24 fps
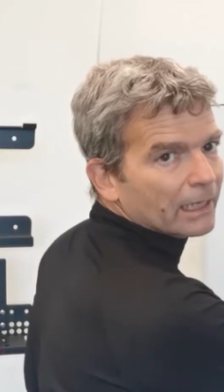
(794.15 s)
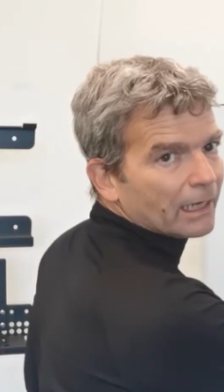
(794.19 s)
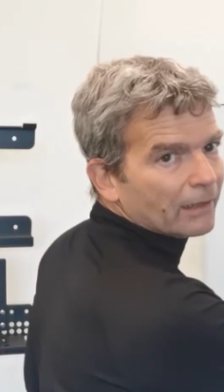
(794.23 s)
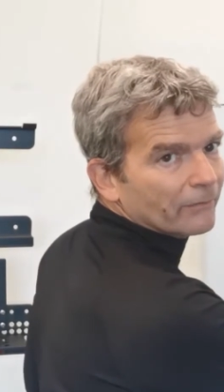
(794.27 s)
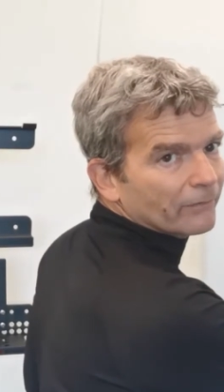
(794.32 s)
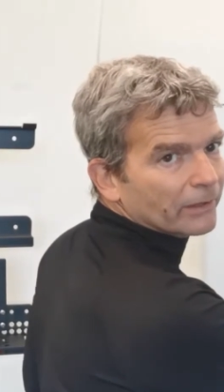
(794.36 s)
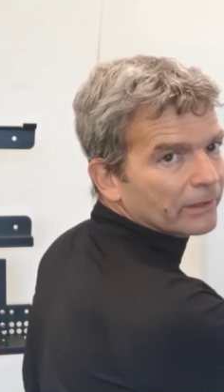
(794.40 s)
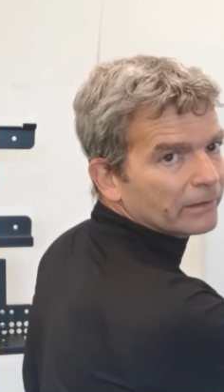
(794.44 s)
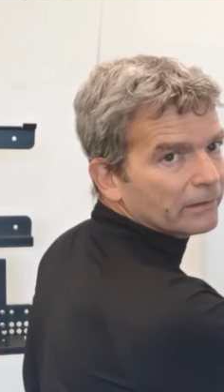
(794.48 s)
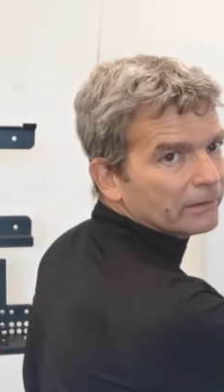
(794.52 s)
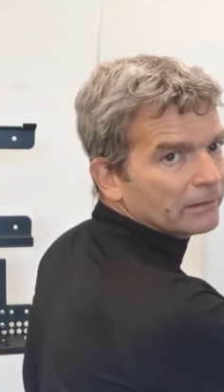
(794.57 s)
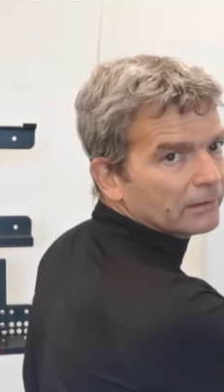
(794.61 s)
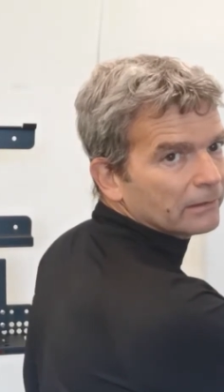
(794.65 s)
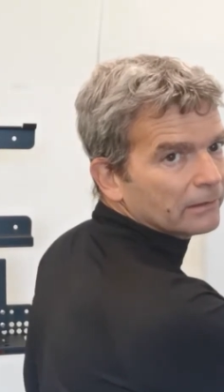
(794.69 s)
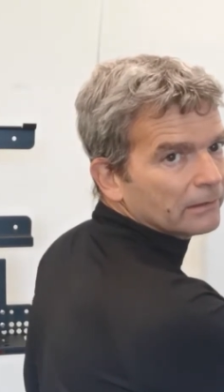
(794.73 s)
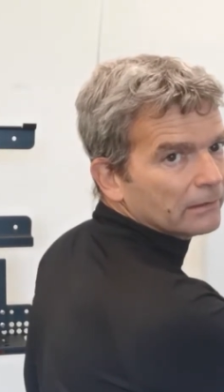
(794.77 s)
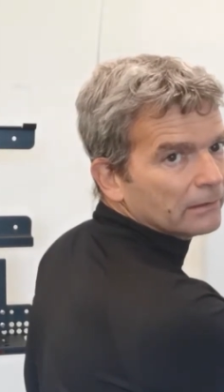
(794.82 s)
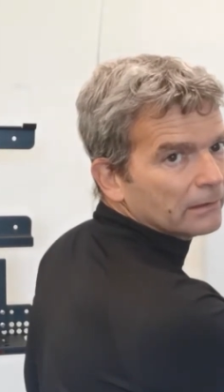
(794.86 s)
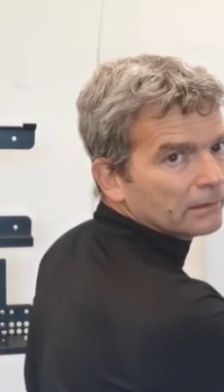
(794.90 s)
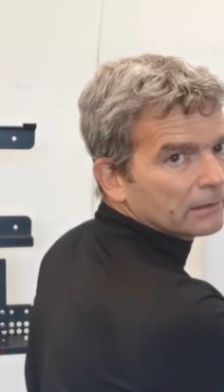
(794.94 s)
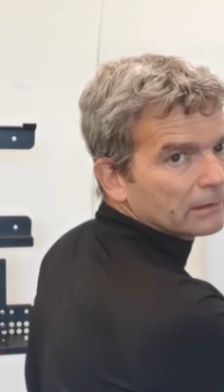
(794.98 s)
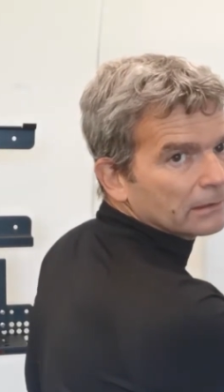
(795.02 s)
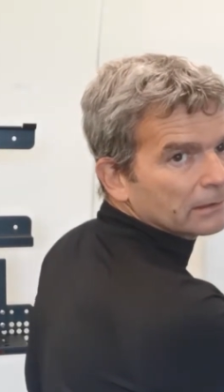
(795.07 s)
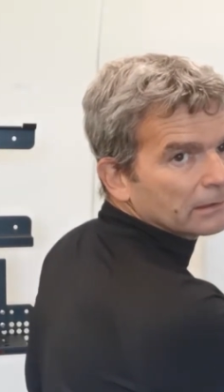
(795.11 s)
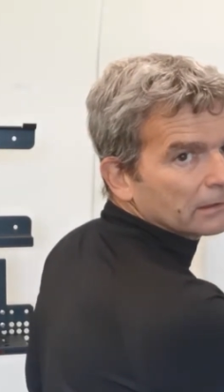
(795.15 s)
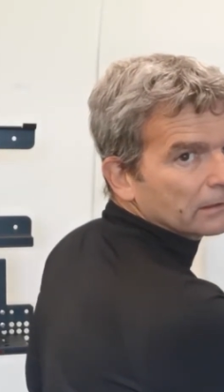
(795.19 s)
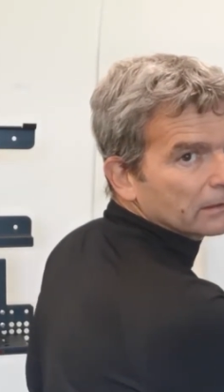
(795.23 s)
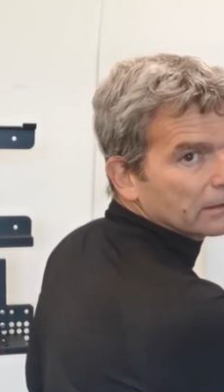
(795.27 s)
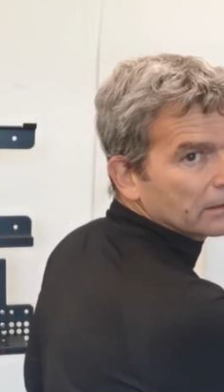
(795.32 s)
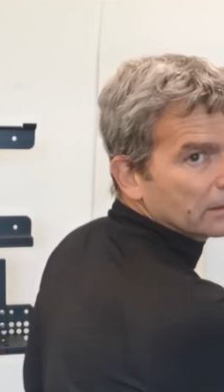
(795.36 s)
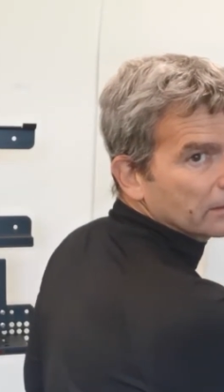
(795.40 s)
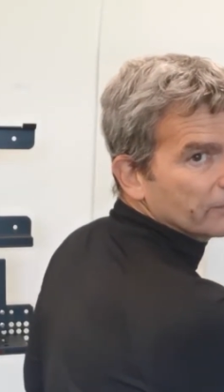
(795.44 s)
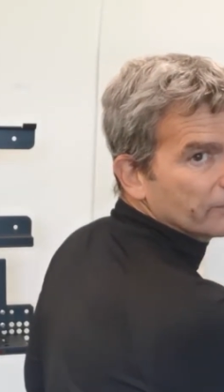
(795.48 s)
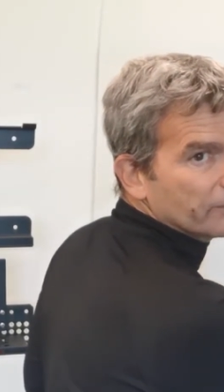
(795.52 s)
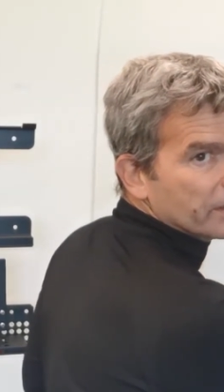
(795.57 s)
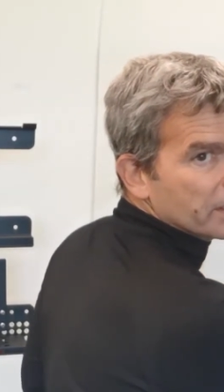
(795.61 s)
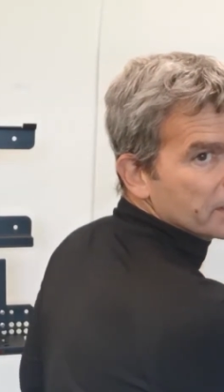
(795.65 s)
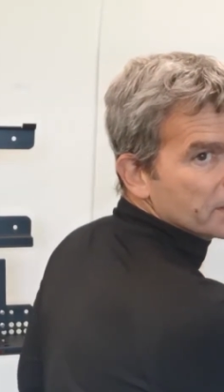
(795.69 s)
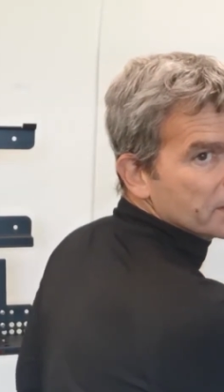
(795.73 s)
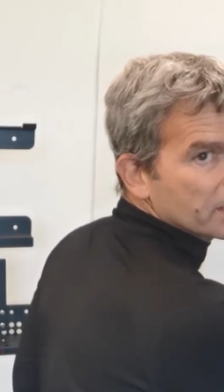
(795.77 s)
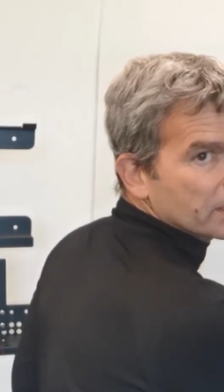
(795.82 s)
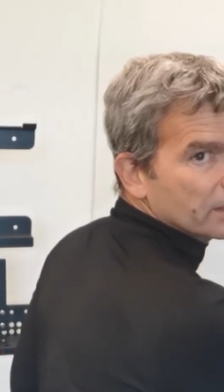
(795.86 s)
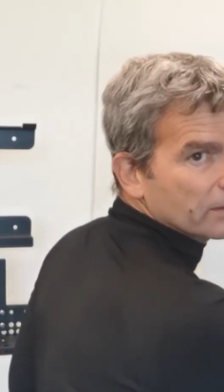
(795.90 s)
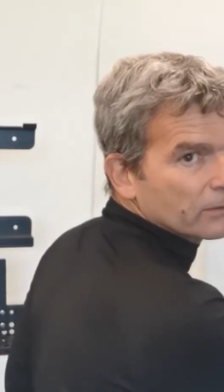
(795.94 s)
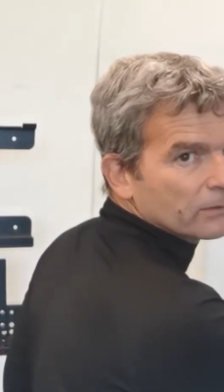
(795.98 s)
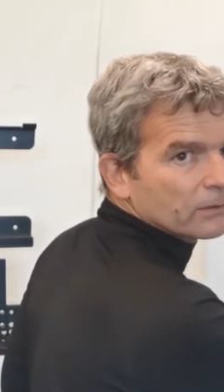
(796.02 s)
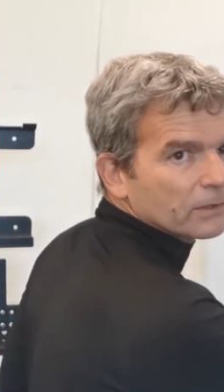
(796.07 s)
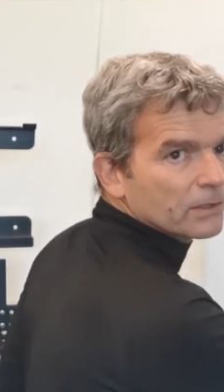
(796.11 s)
cover. First
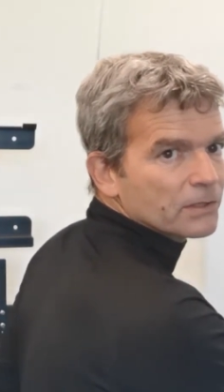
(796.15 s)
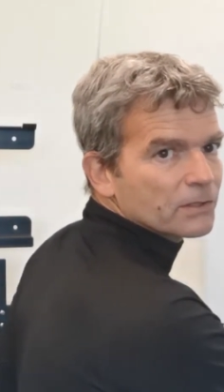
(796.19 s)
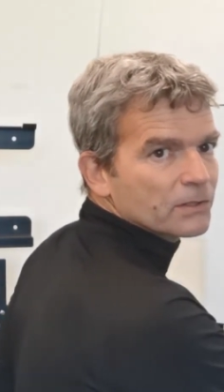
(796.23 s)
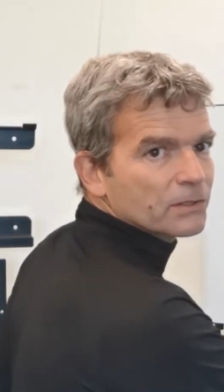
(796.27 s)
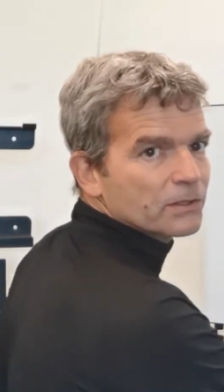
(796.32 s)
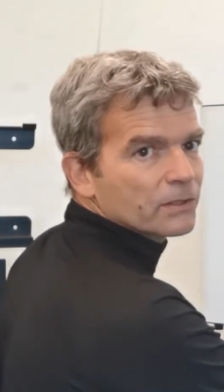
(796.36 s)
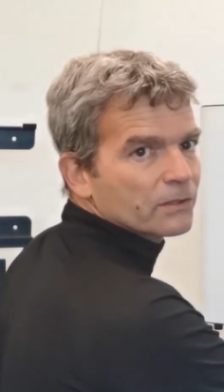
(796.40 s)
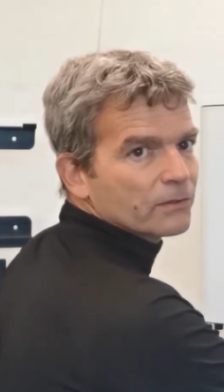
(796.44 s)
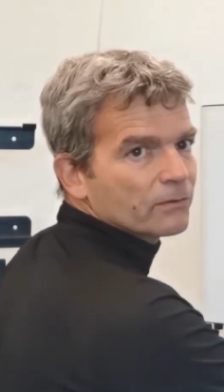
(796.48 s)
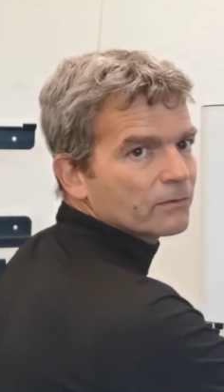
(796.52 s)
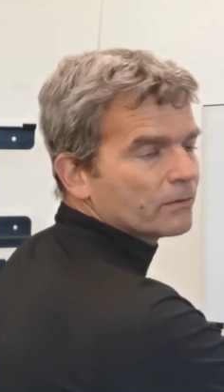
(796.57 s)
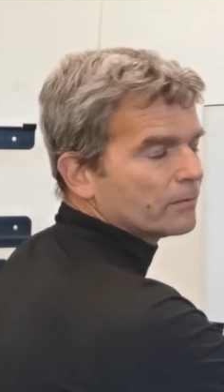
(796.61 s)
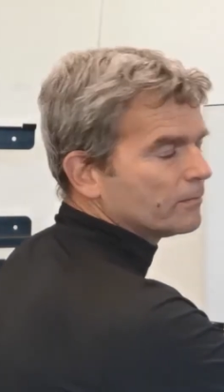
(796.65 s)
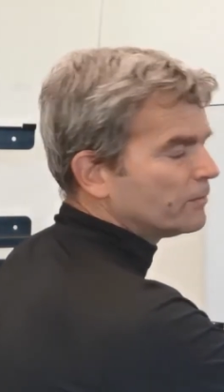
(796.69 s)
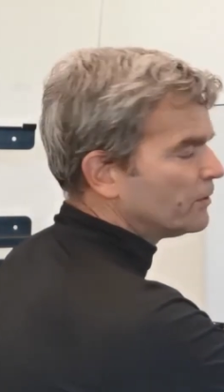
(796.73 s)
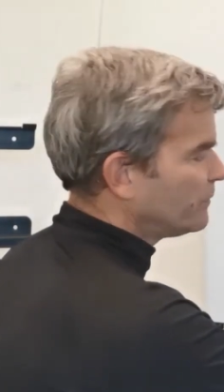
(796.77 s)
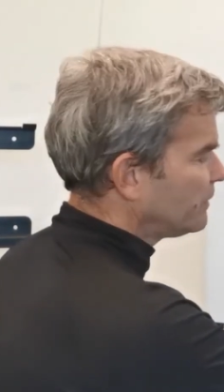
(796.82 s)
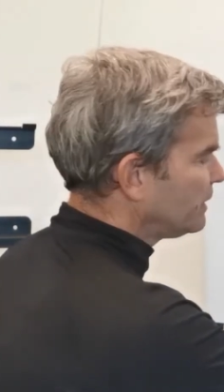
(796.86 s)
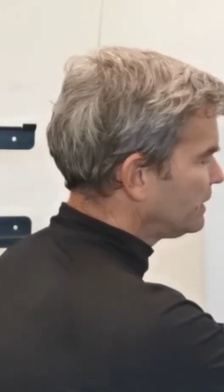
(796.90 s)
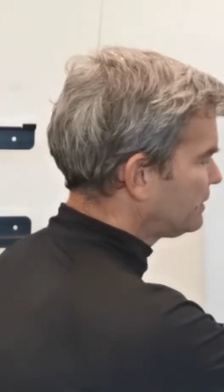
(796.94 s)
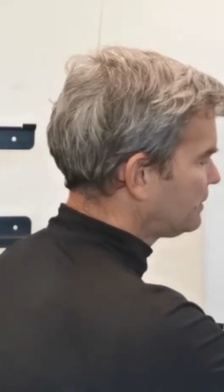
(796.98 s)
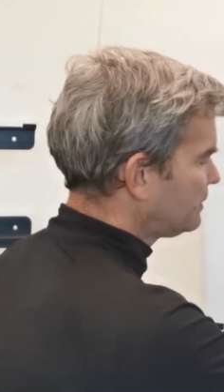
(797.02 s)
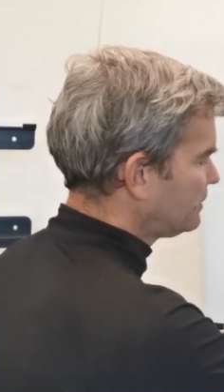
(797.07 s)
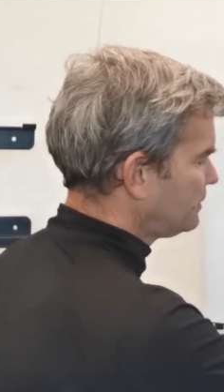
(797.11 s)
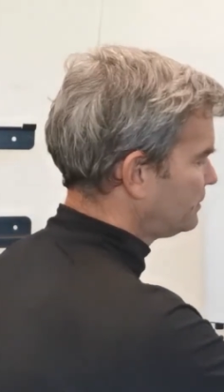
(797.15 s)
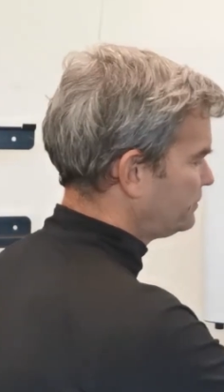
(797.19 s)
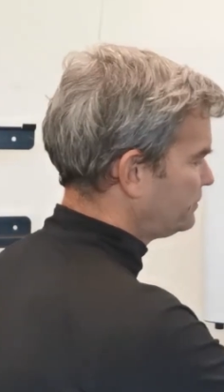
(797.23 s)
thing to do is remove it.